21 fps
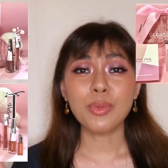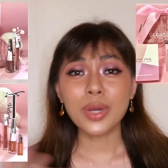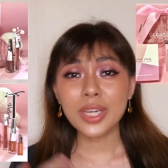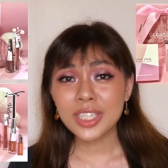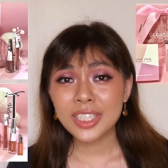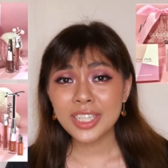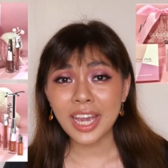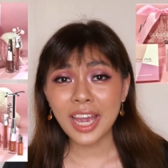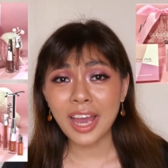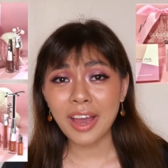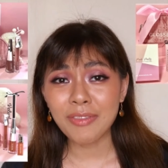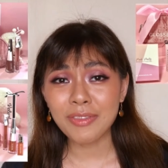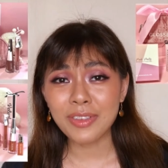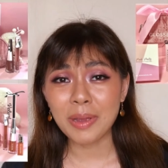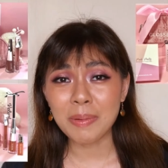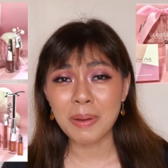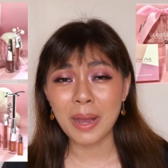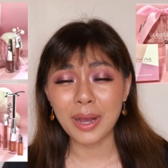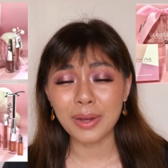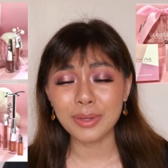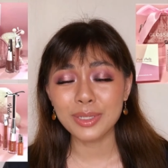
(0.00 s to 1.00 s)
wish I have
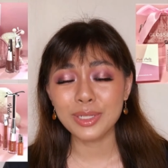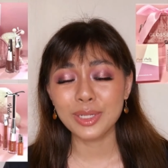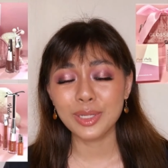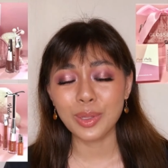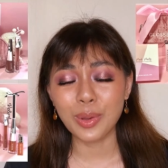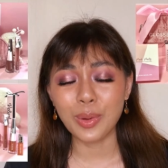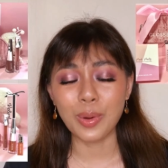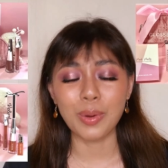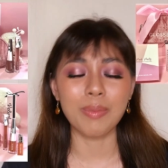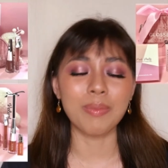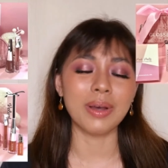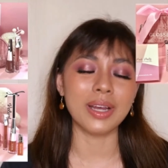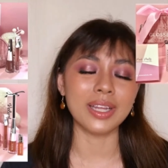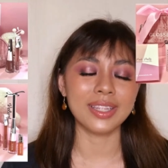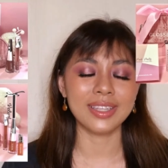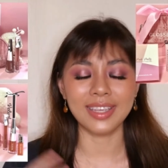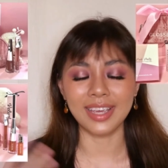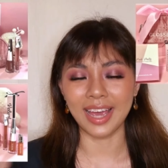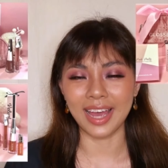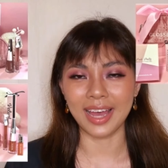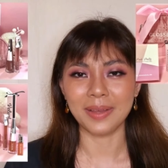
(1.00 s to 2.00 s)
the pouch too,
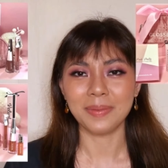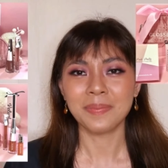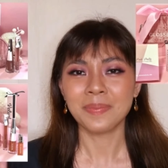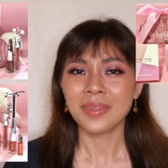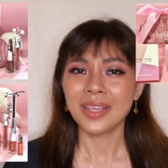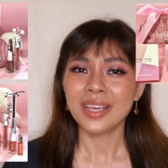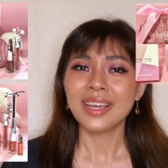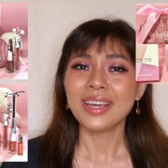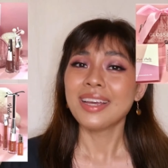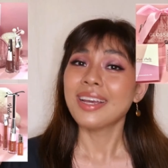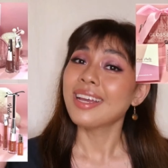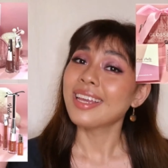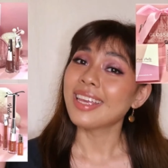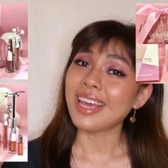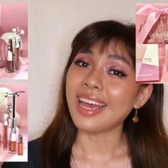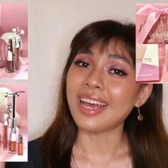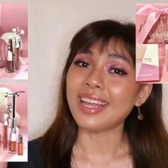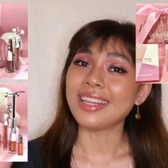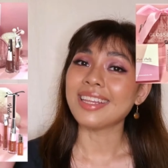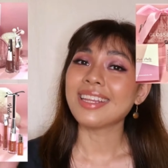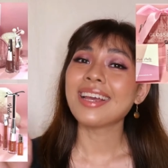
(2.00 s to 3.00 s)
but yeah.
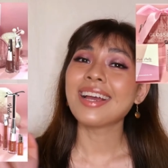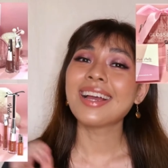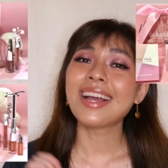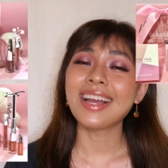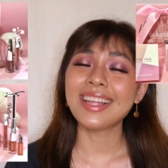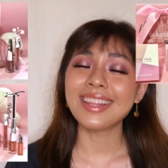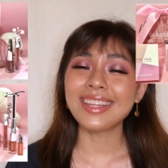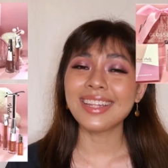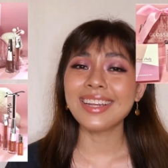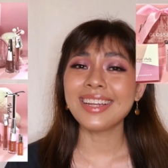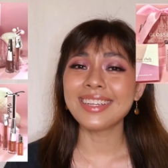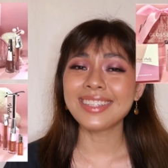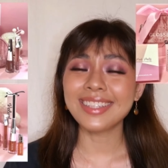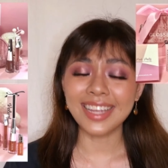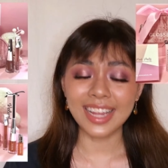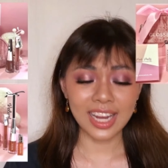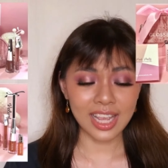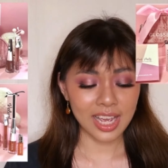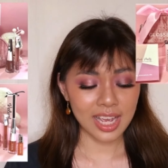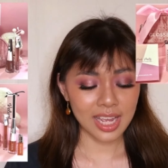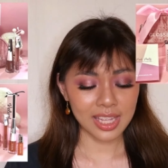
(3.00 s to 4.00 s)
Yan. Ang ganda lang
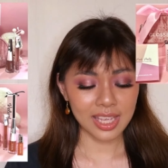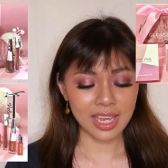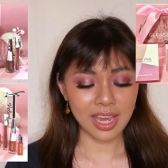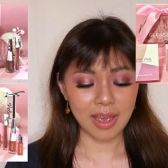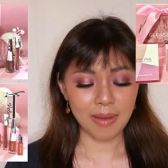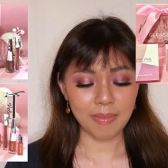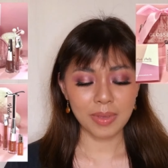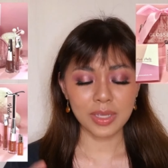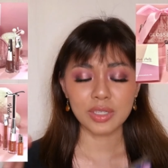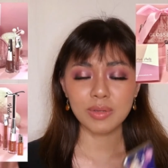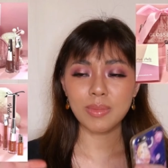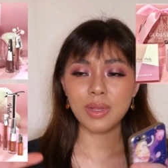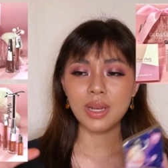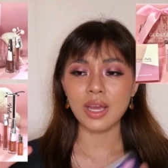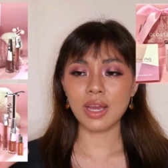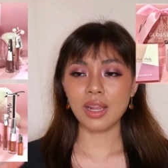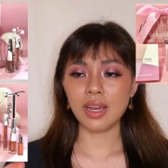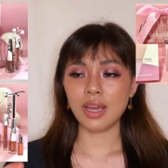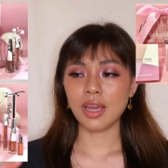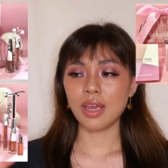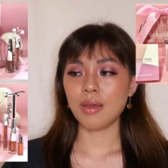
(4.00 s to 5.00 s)
talaga niya. Medyo
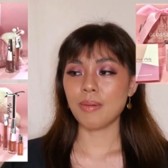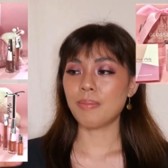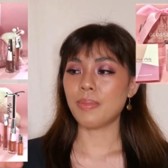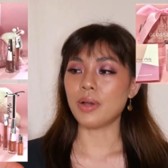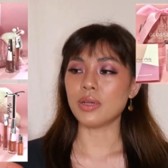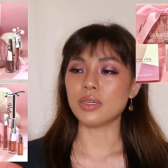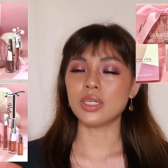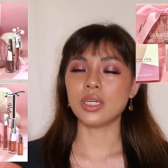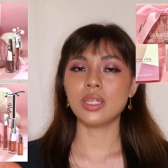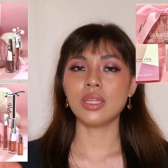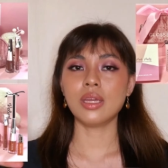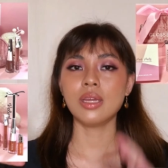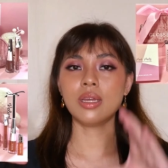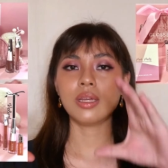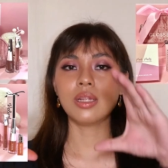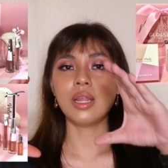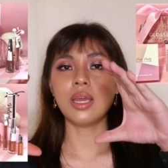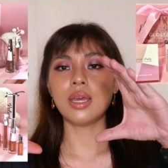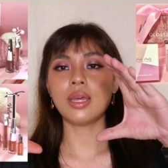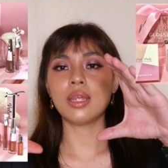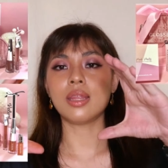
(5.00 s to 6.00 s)
malaki-laki yung pouch. I think
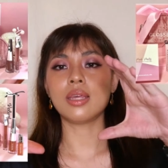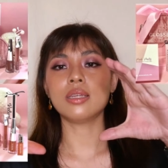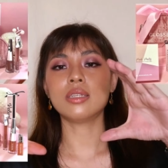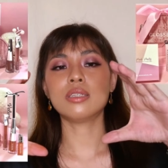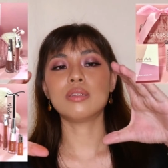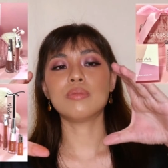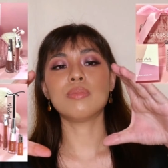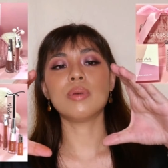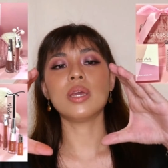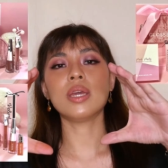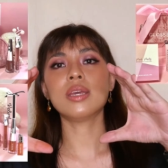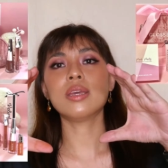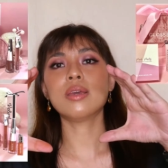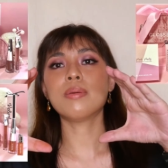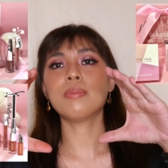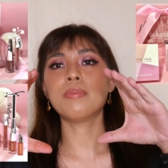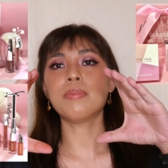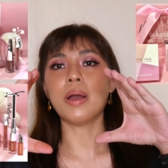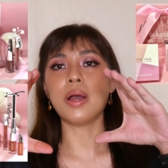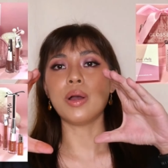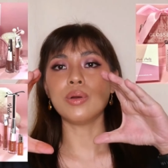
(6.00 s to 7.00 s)
like this big
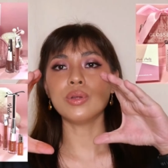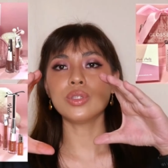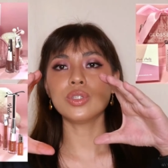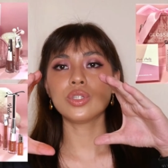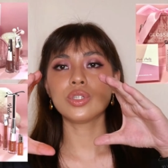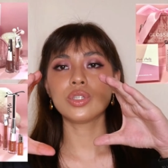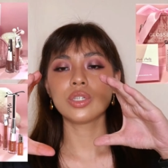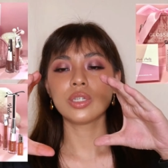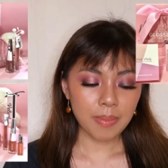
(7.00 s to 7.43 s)
yung pouch.